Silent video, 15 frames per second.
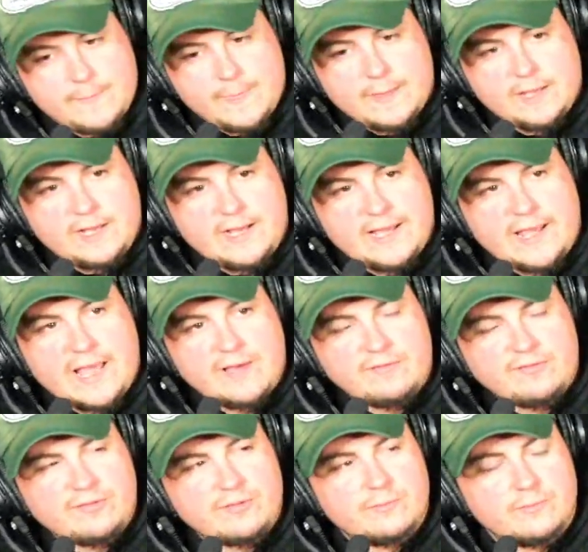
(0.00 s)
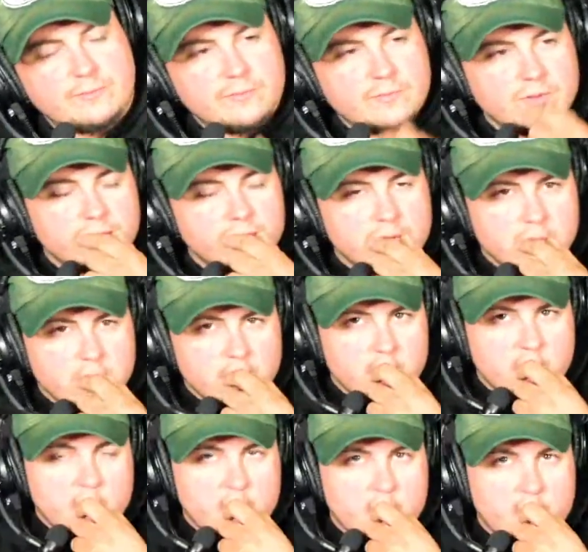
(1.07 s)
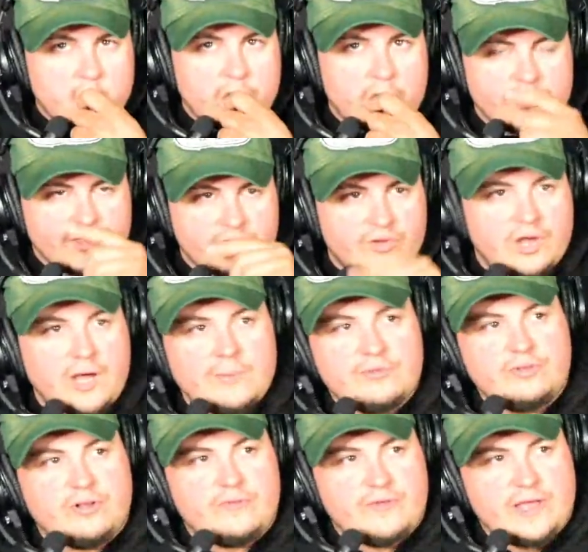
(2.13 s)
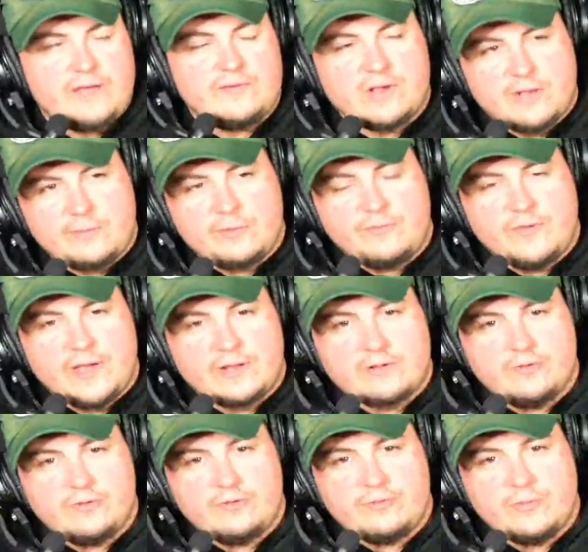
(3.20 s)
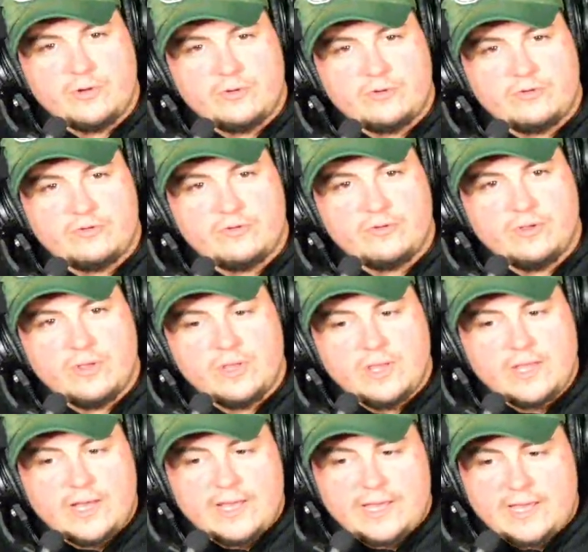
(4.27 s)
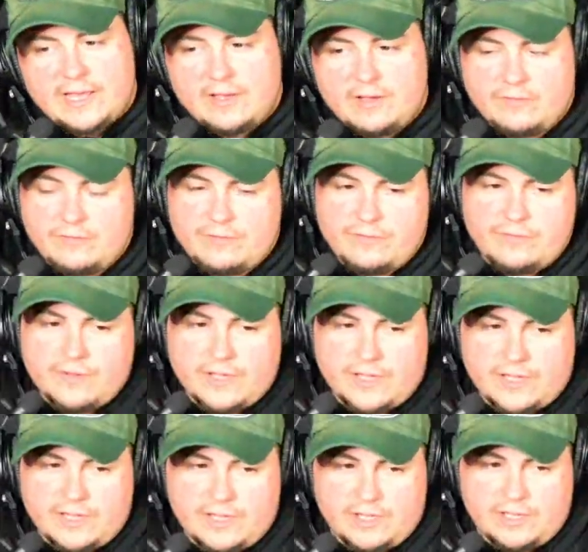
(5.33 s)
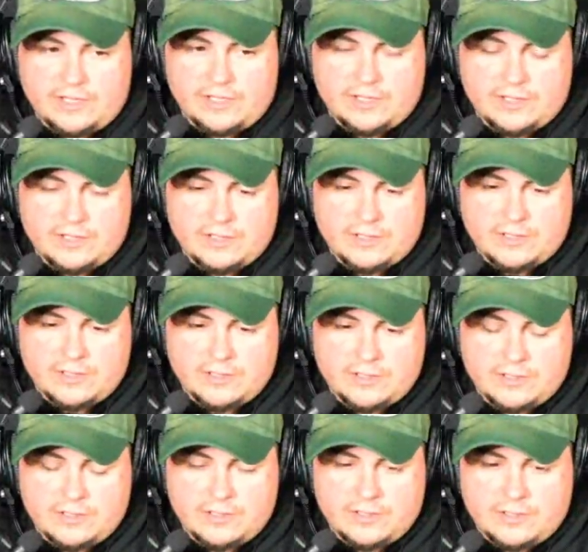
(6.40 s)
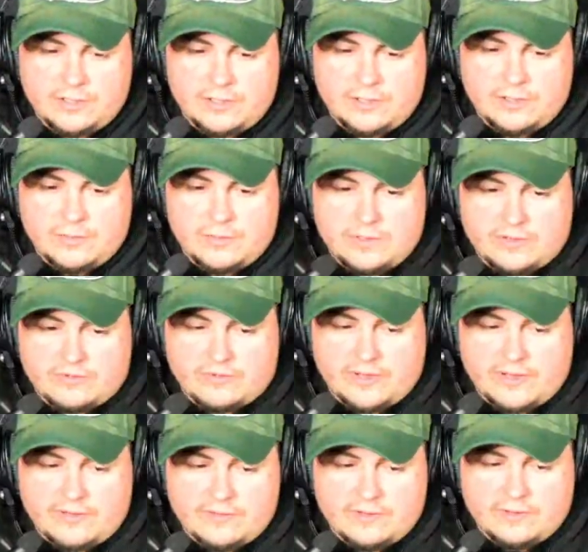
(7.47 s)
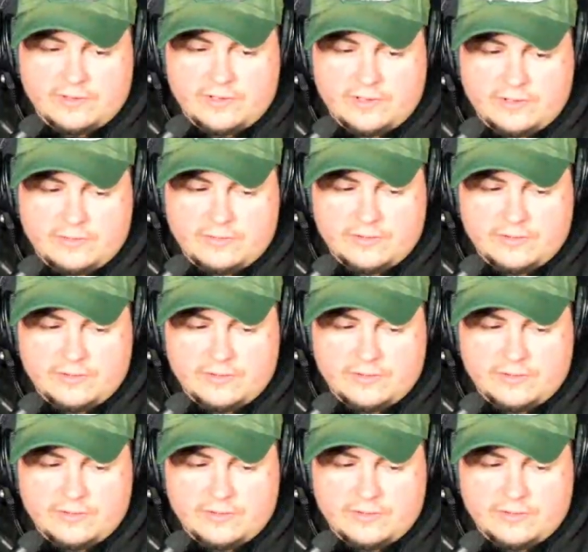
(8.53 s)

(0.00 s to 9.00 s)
I have some on the top shelf. I have a couple factory smokes. I have a what else do I have in there right now?